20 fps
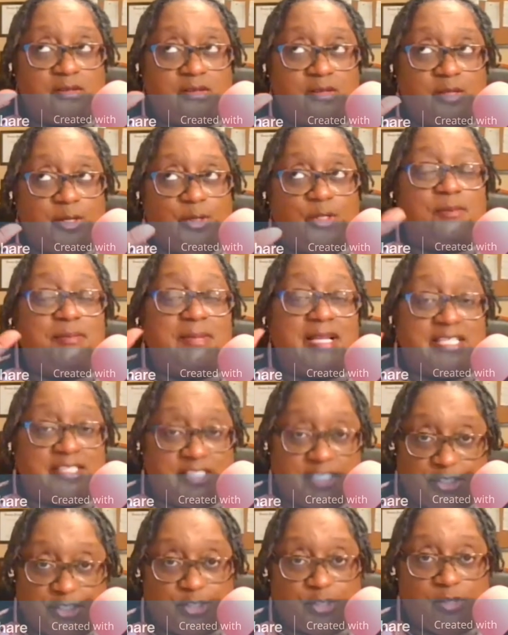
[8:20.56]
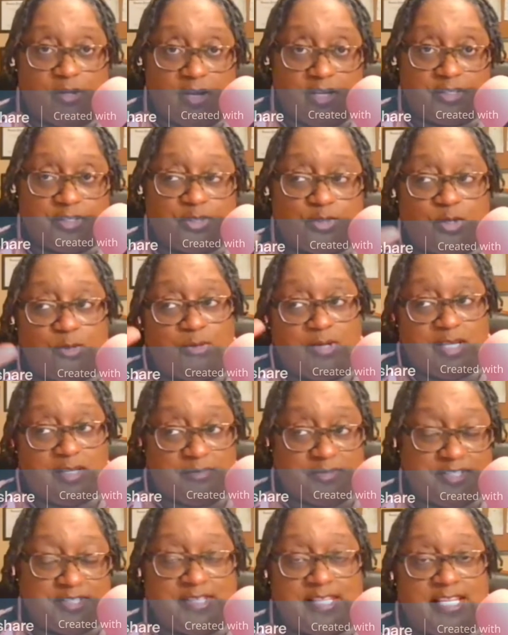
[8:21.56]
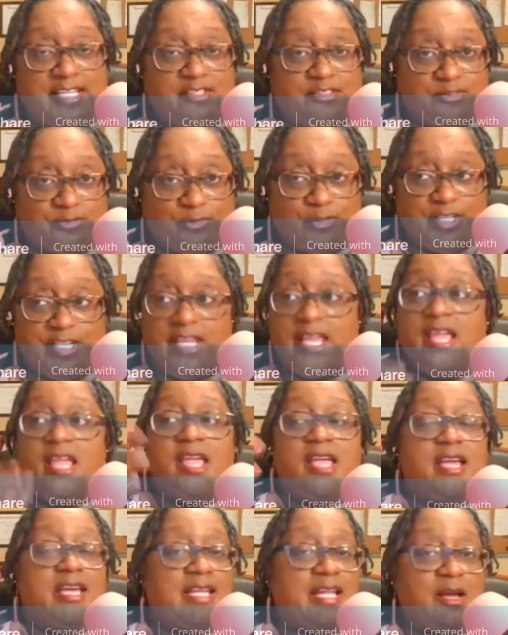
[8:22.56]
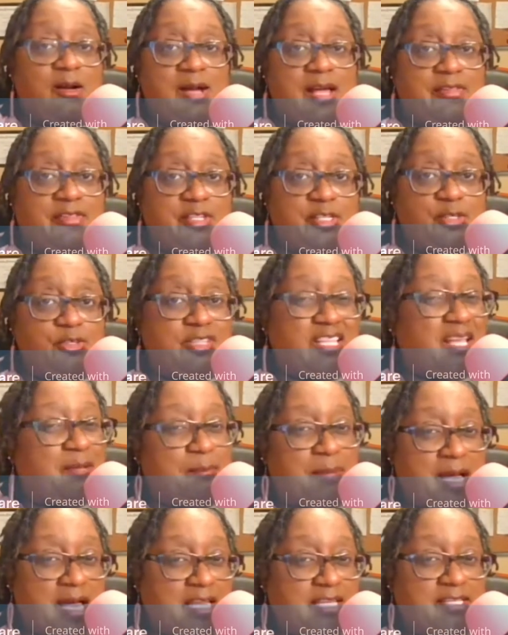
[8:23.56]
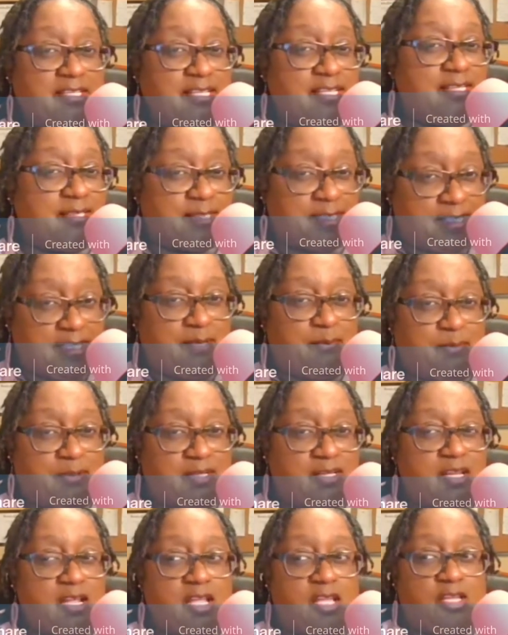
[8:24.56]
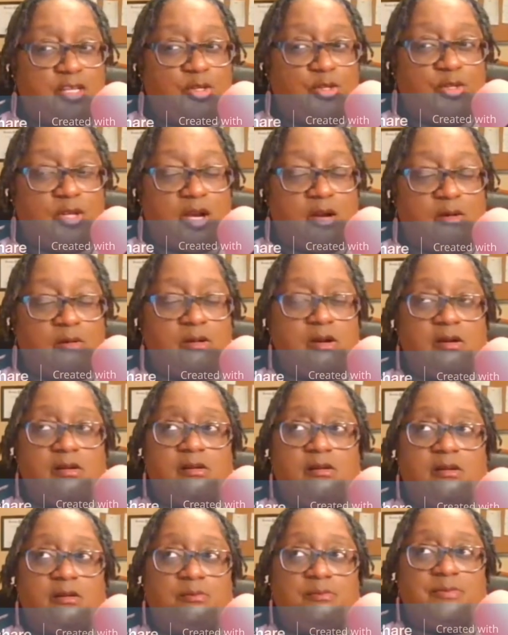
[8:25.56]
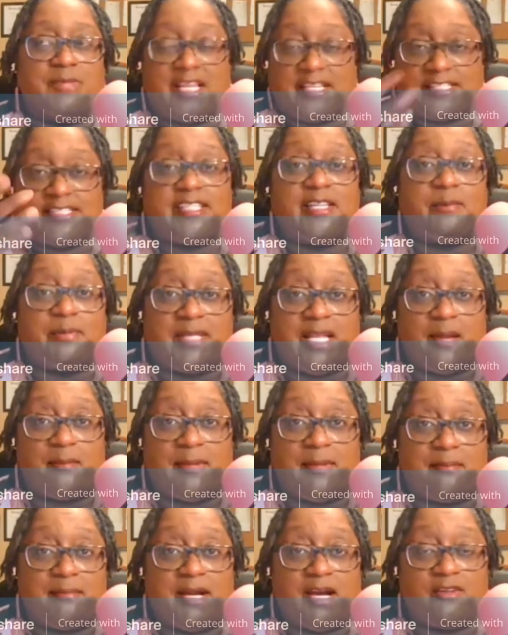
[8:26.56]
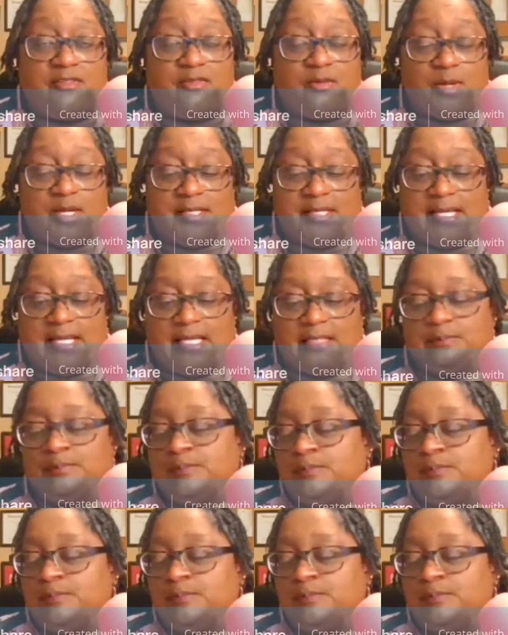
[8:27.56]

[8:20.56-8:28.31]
hook my denture onto it where it stays free and I don't have to use like Polident to keep it, you know, uh, not slipping out my mouth or whatnot.